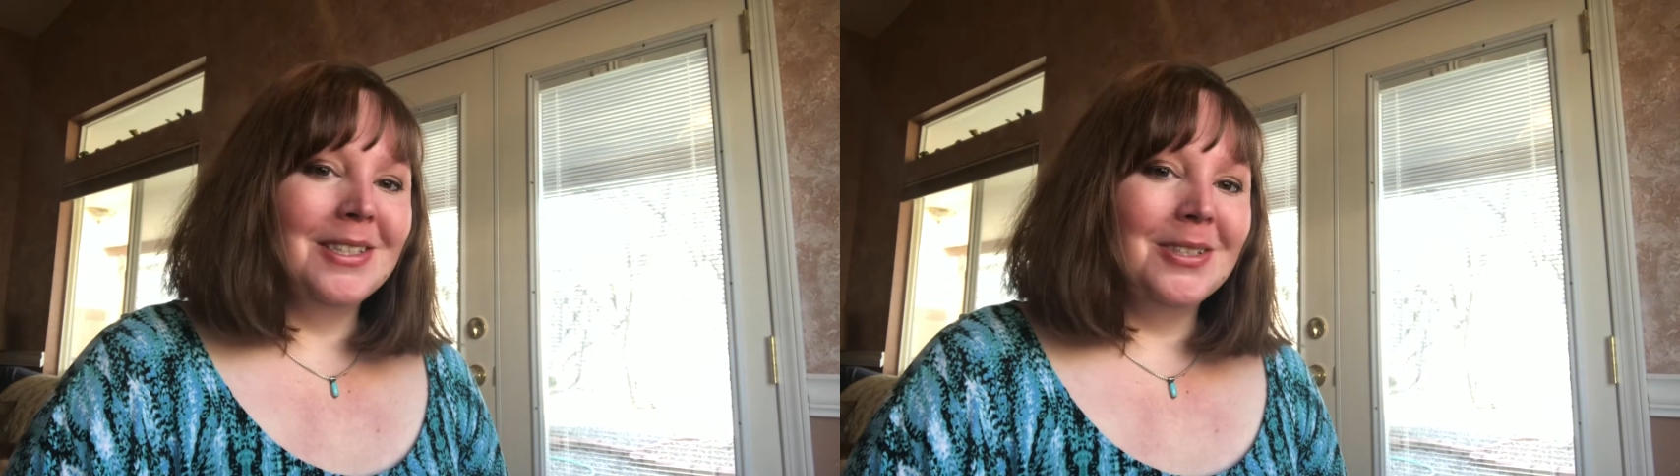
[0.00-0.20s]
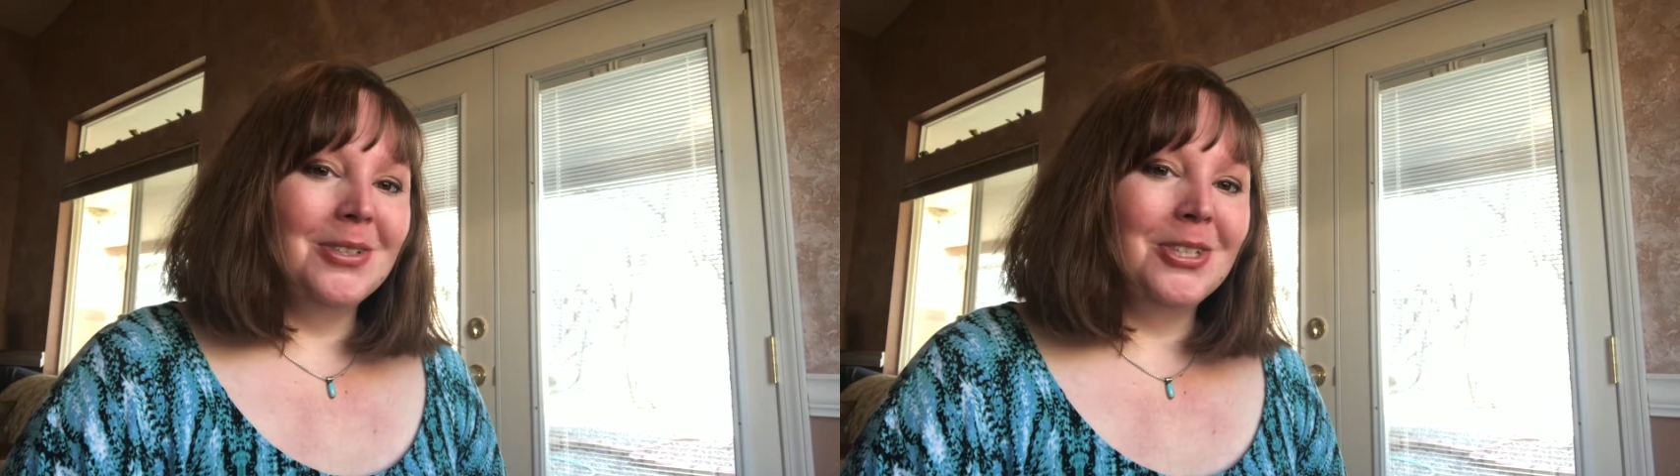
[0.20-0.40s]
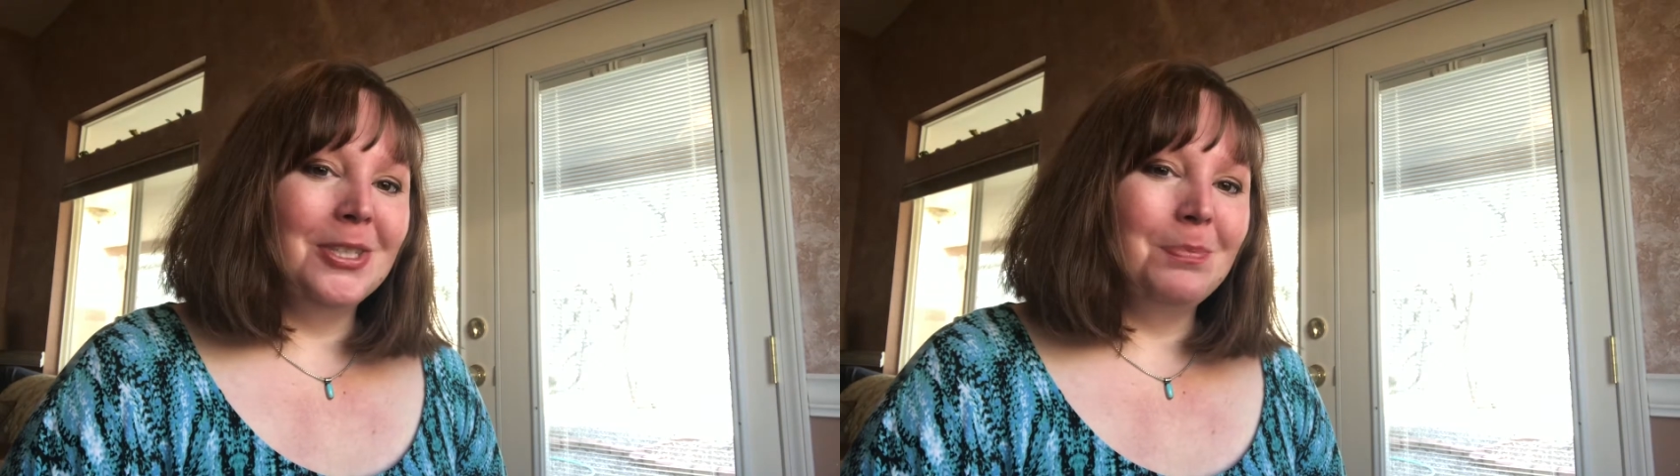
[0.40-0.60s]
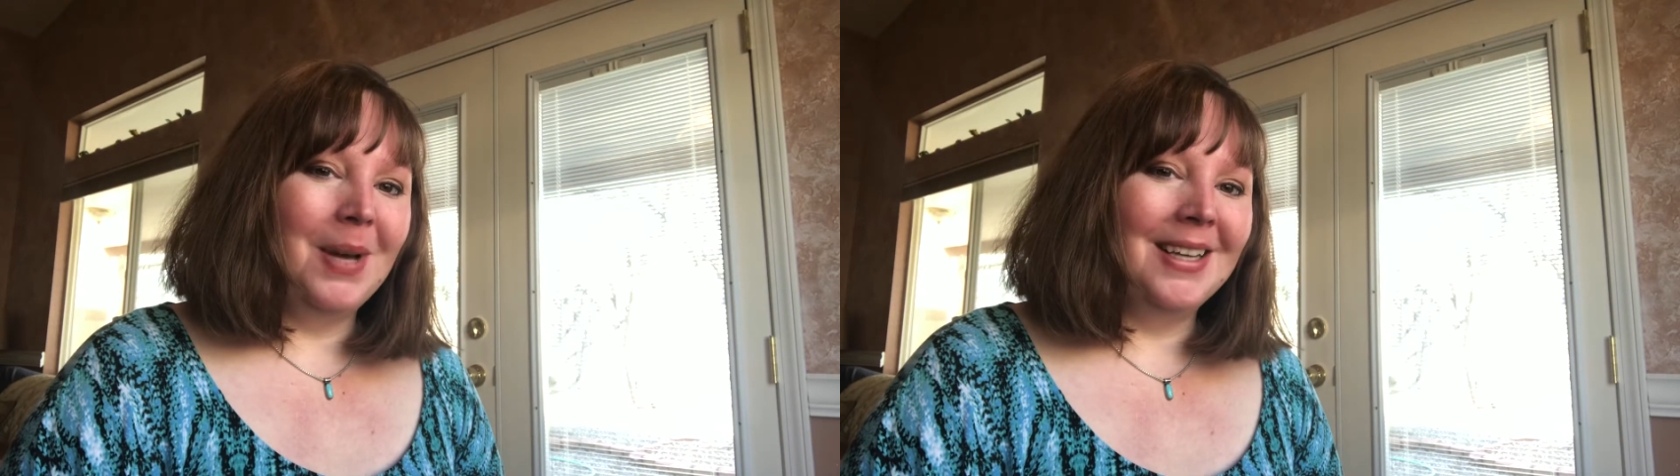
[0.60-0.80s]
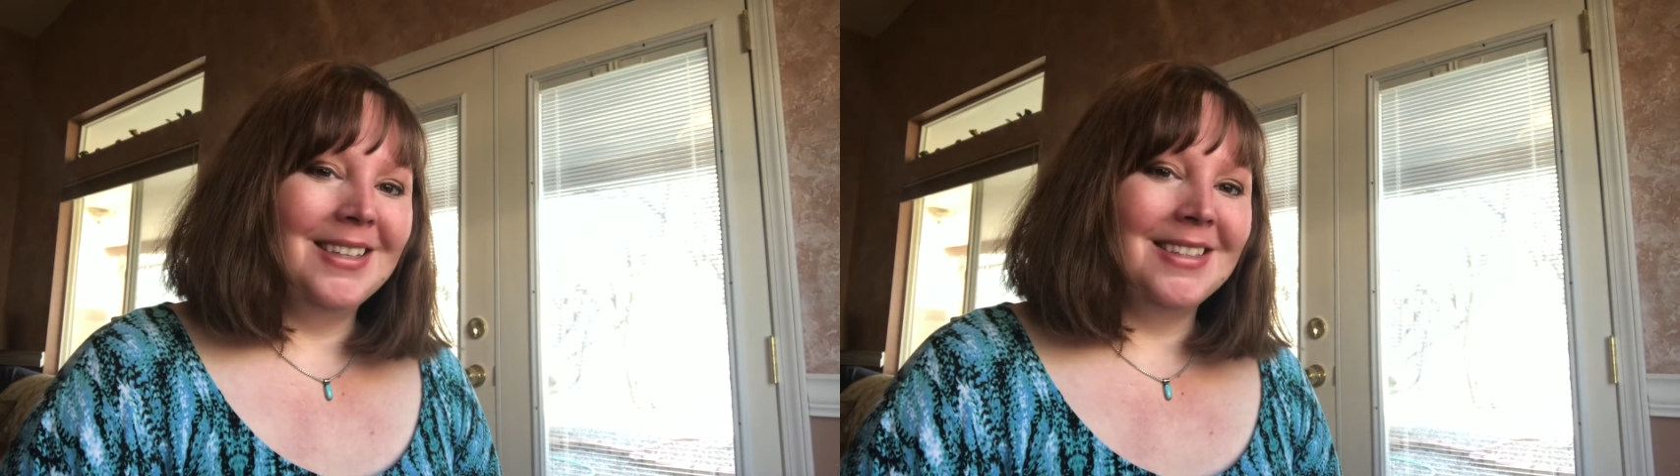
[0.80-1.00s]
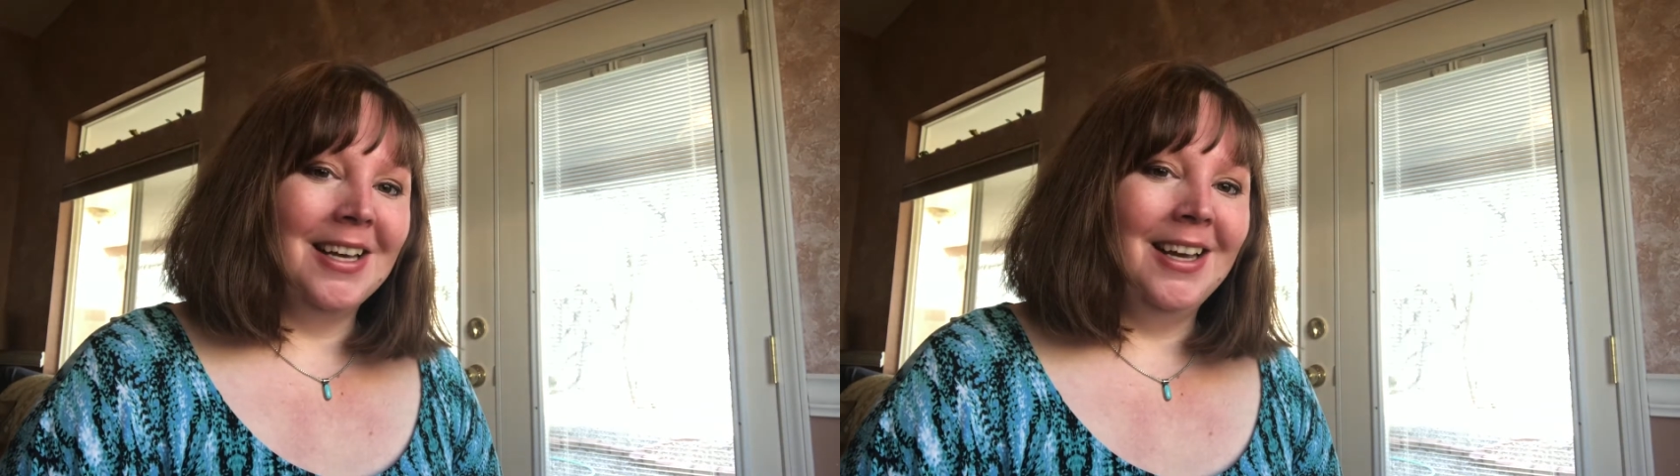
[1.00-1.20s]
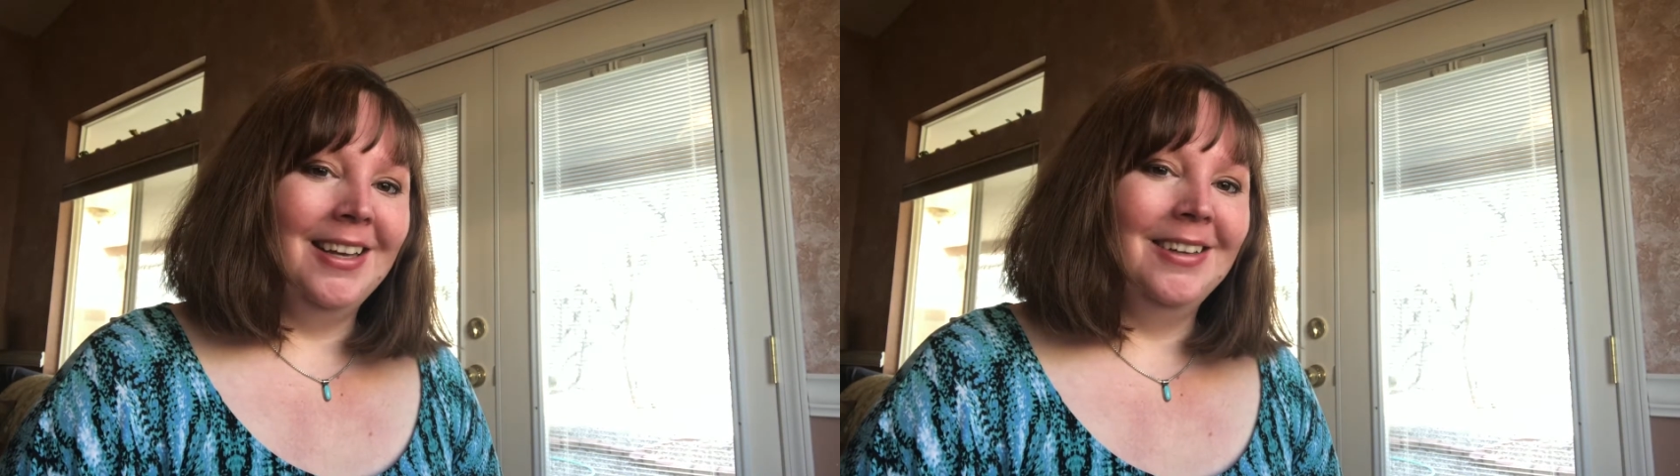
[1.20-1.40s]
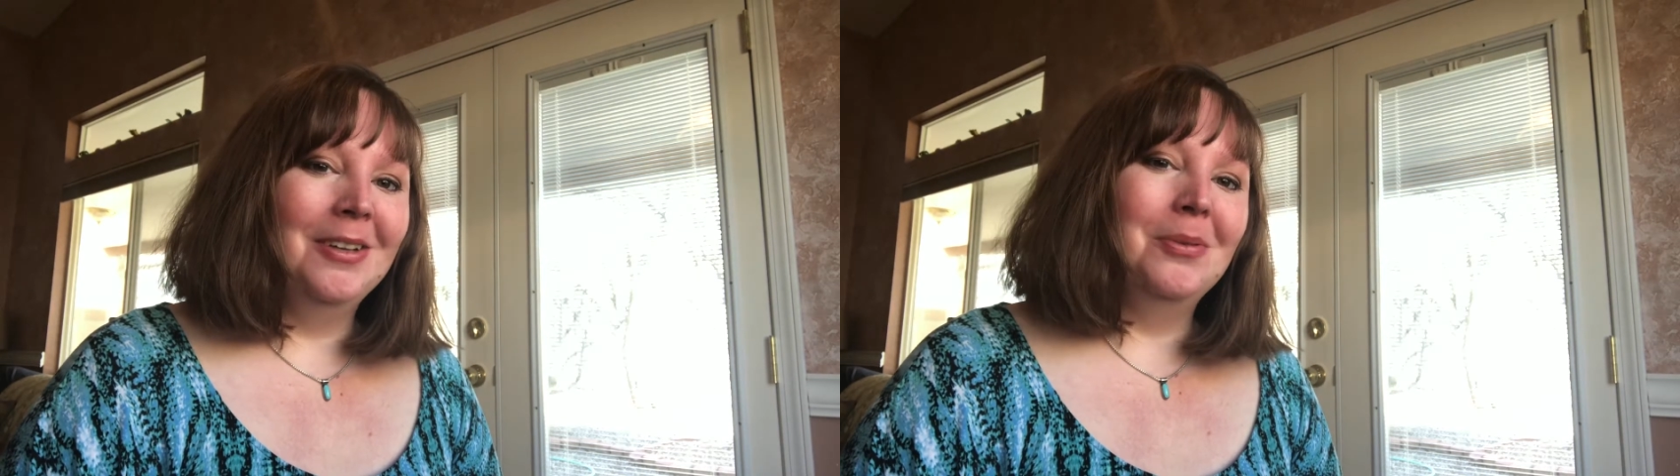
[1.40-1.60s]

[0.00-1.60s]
Solutions by Design.